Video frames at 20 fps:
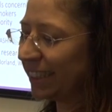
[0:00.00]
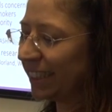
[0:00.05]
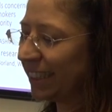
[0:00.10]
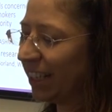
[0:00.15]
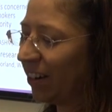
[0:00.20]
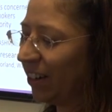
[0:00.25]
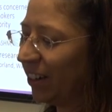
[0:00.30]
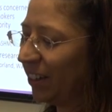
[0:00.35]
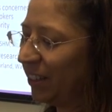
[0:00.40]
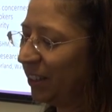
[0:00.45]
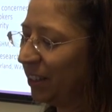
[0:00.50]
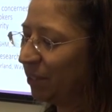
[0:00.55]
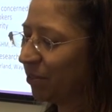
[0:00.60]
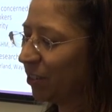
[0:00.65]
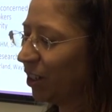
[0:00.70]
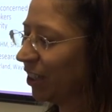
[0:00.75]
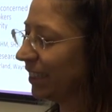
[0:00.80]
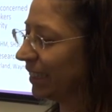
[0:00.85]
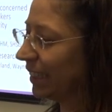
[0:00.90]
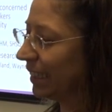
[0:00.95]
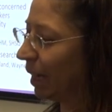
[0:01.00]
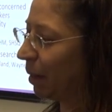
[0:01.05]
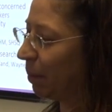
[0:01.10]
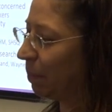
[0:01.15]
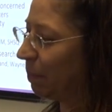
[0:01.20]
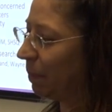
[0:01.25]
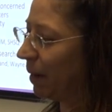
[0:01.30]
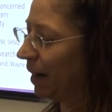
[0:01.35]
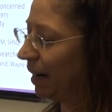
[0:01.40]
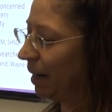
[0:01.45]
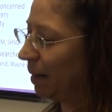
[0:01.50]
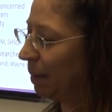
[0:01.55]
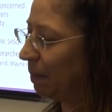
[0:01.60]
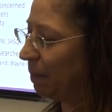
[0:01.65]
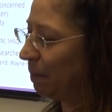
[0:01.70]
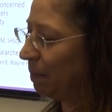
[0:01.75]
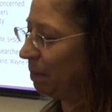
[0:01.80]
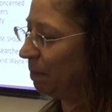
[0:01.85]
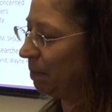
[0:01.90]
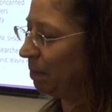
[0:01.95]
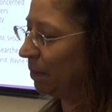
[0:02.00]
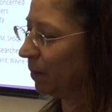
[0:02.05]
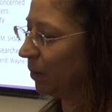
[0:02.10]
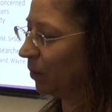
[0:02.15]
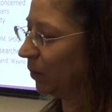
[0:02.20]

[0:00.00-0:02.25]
So you've got some